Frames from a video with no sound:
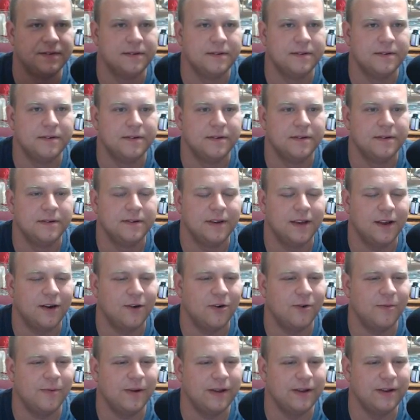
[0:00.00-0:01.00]
I don't
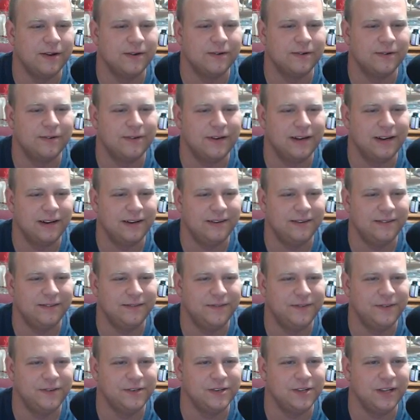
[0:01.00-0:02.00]
know about you. I don't know
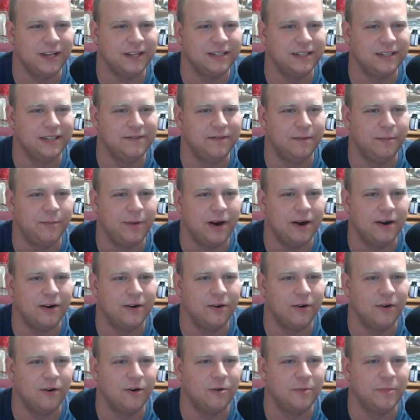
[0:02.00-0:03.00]
if you like to leave the barn
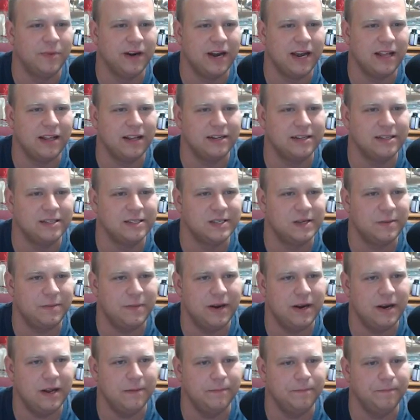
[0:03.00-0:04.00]
door open. I like to zip
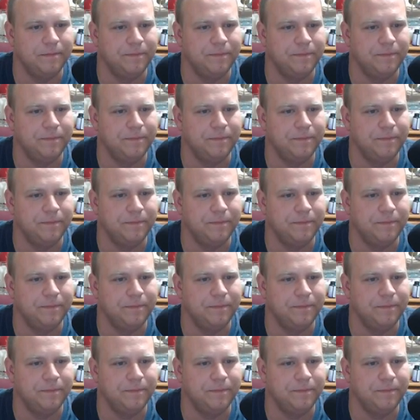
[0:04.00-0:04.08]
mine up.